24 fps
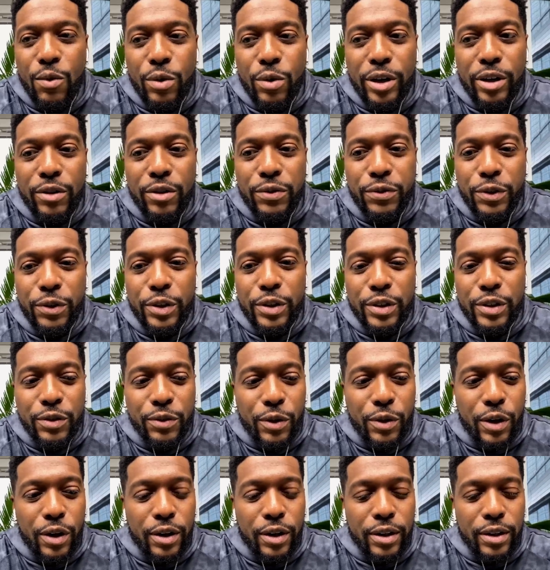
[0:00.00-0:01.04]
well, first
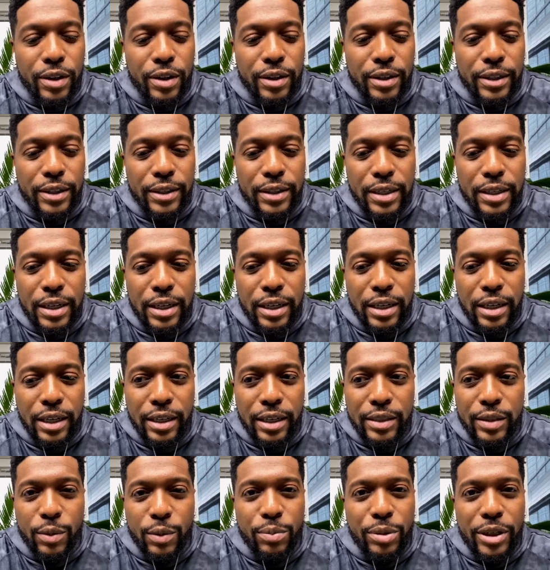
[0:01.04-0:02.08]
of all, the
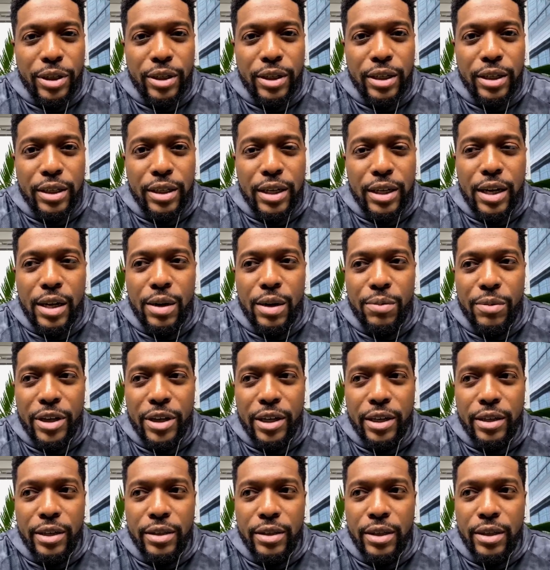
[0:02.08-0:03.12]
his ability to come
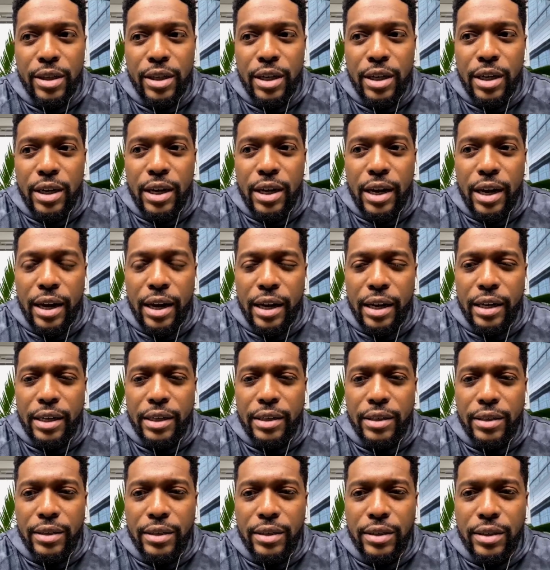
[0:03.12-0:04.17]
in
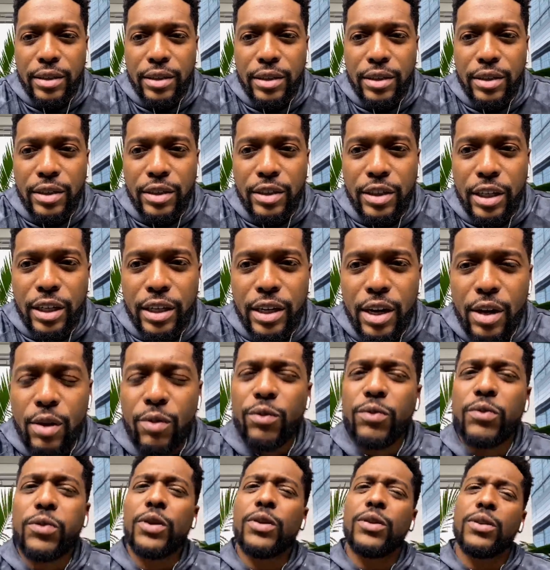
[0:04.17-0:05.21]
and
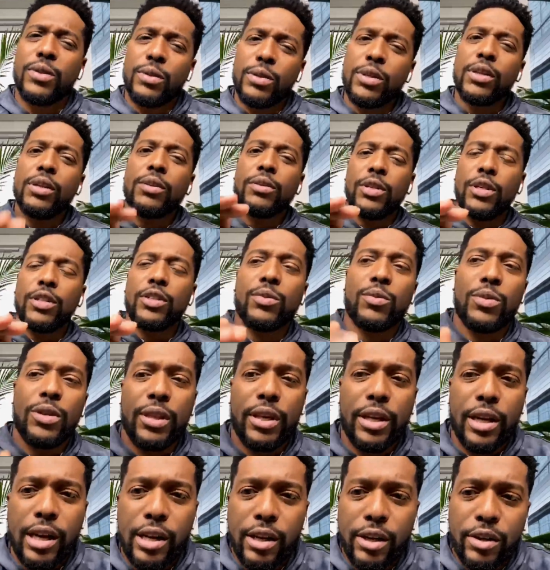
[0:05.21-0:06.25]
here's
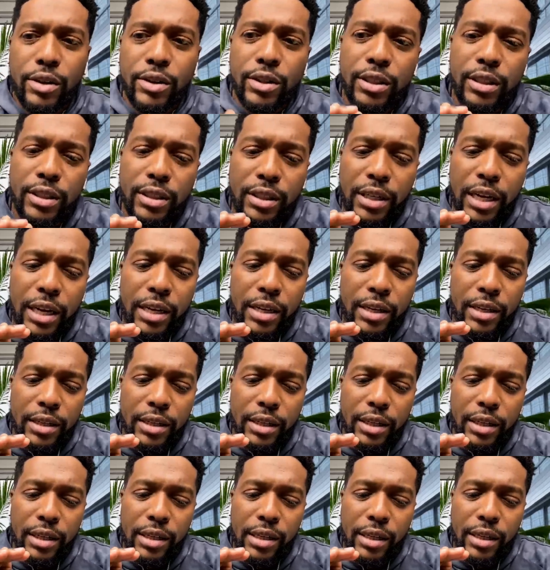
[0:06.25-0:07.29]
one thing I learned to take
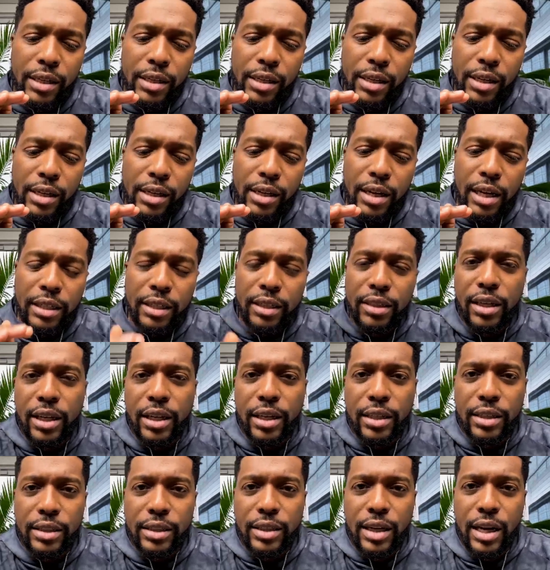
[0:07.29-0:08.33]
he he he liked to
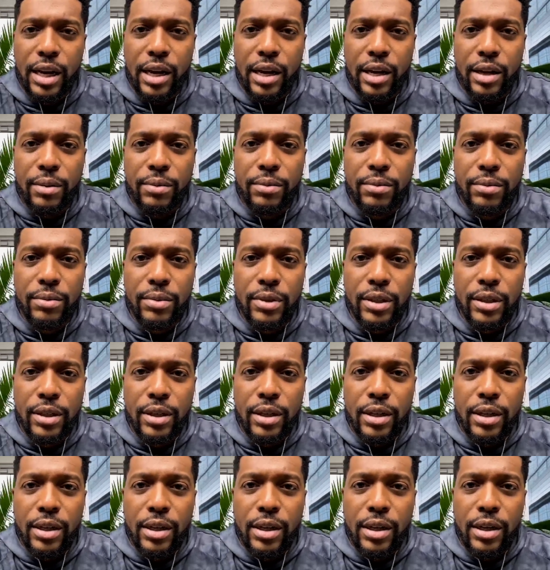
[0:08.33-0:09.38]
take his time.
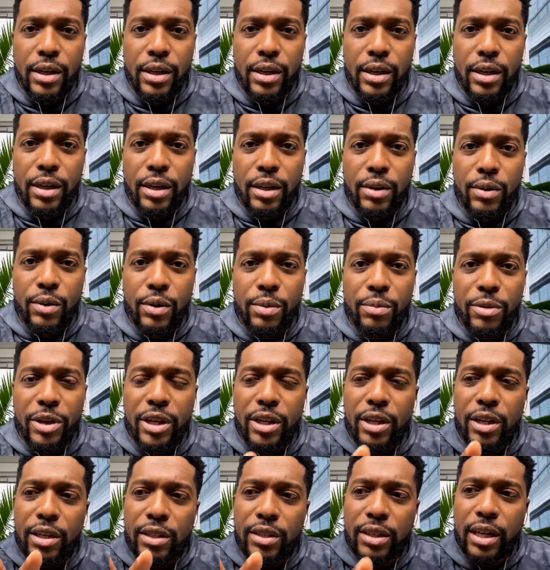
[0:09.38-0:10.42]
Mm. You know what I mean?